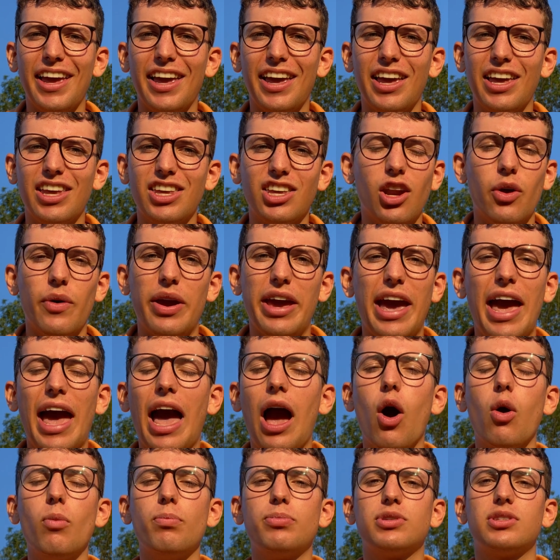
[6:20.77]
you know, it
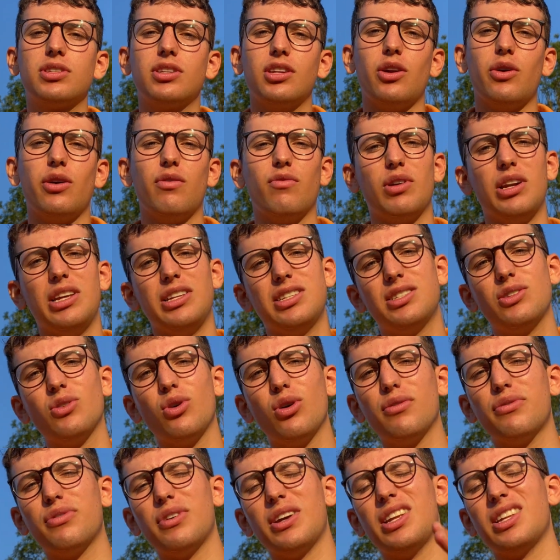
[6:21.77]
helps, you know, in release
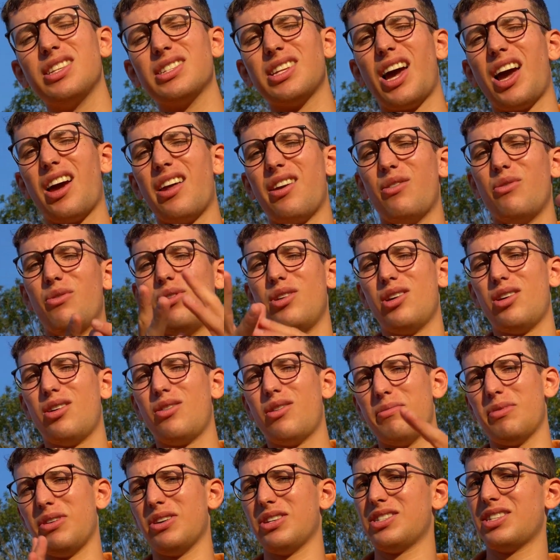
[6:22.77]
endorphins. I don't know,
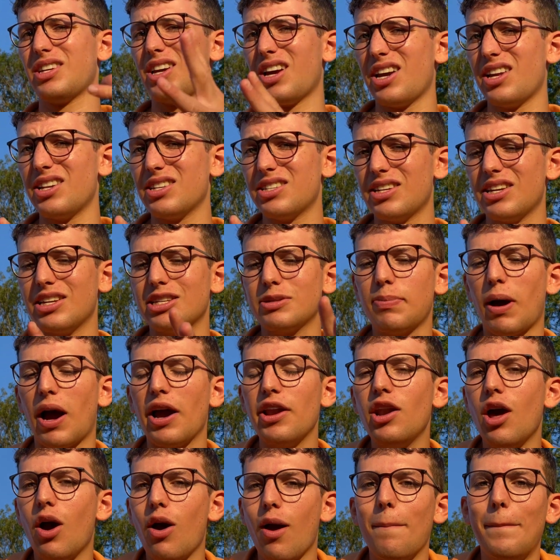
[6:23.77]
I'm not a scientist, but I
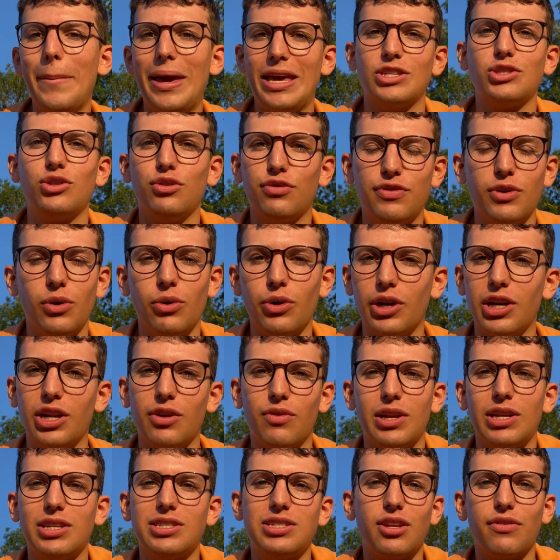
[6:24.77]
know it makes you feel good. It
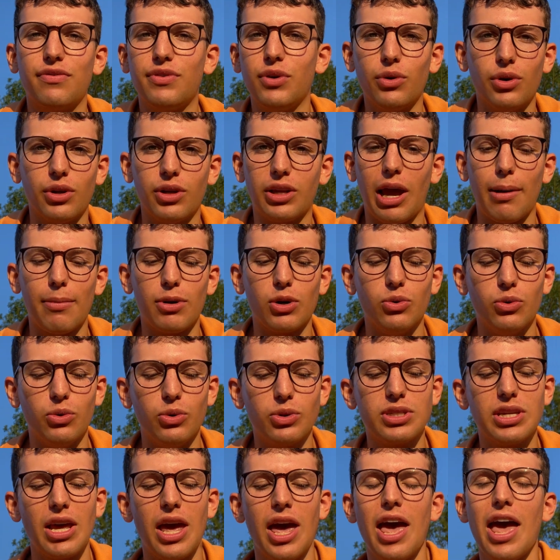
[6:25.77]
releases the feel good
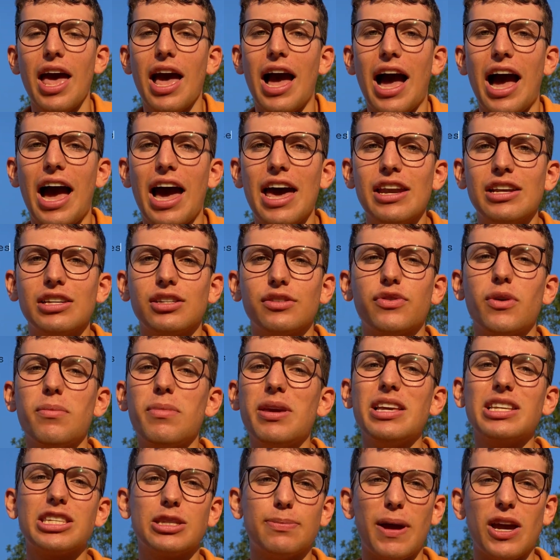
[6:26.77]
chemicals, and for
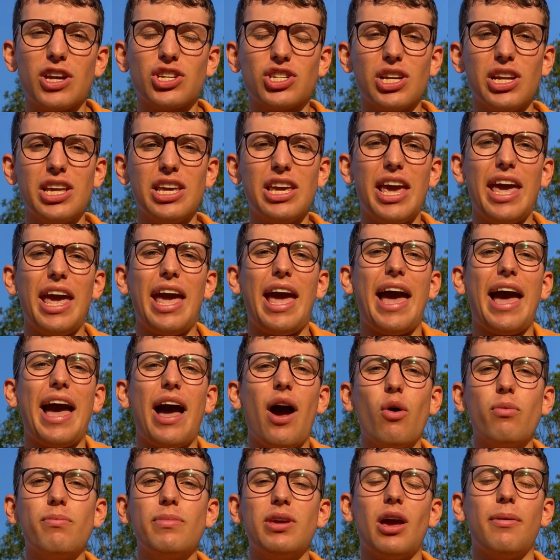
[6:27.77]
me especially, it
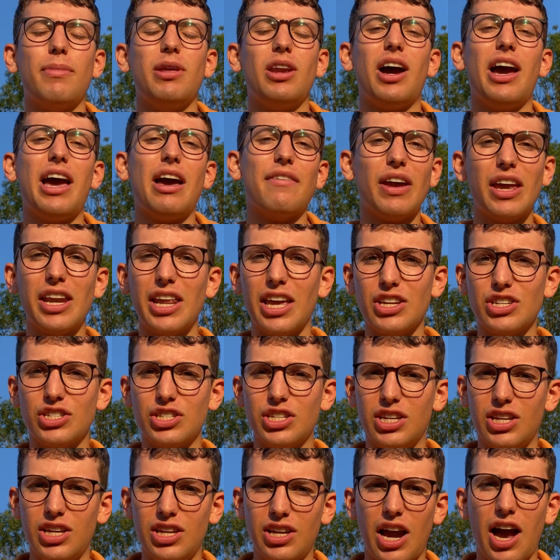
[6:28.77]
helped me. I mean, I have
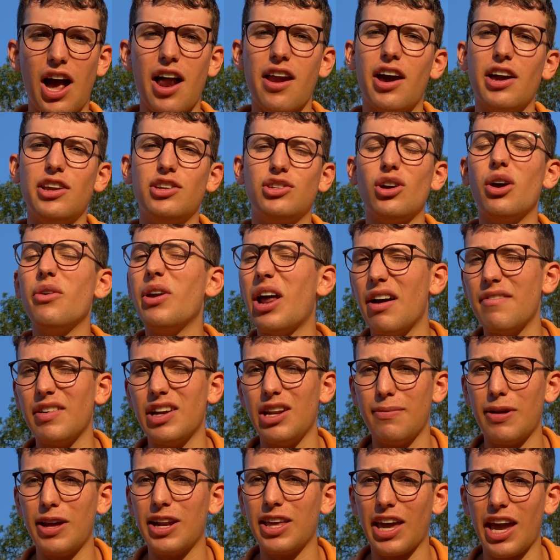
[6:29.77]
ADHD and I don't have
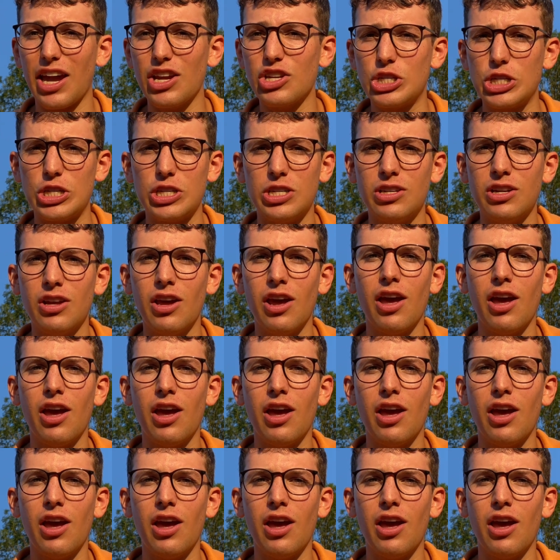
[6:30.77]
any medication.